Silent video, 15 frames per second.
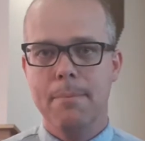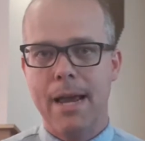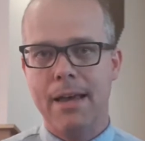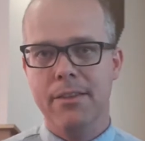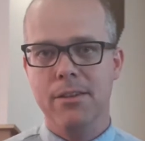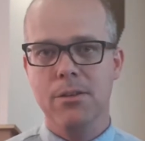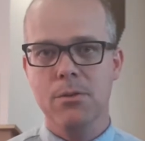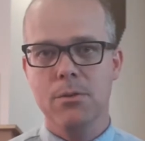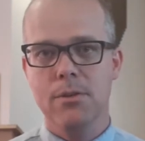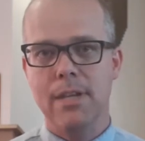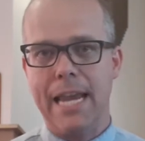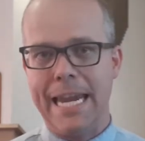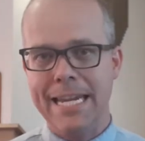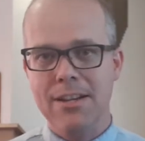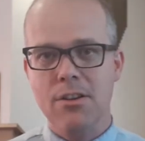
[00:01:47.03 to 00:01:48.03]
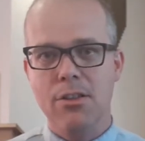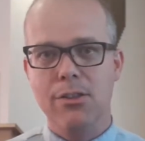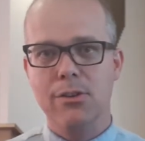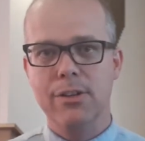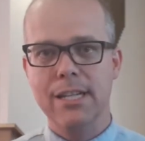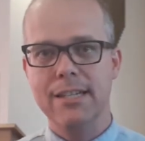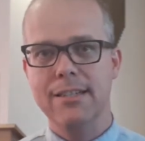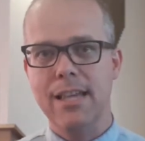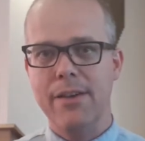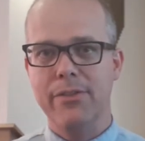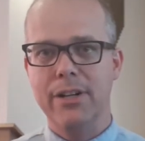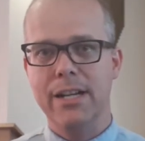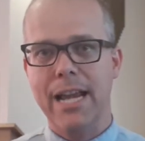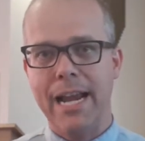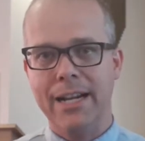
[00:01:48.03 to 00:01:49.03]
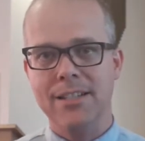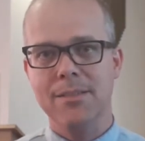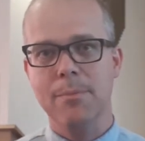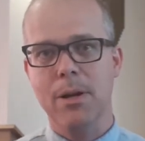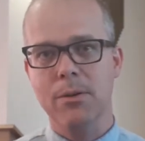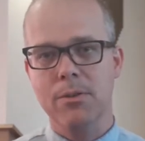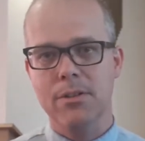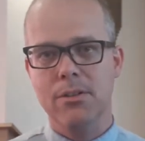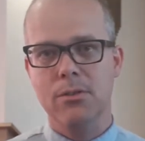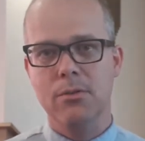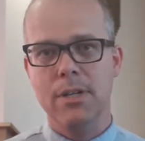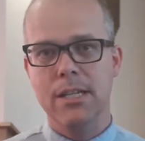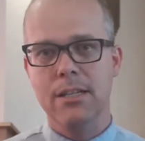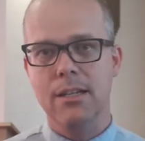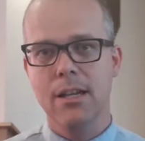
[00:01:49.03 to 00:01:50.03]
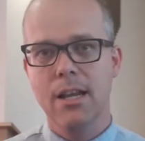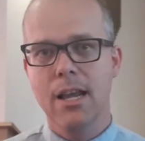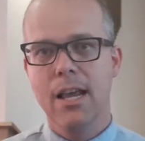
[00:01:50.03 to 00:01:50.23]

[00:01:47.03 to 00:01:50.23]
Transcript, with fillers: Matthews, 837 Exmouth Street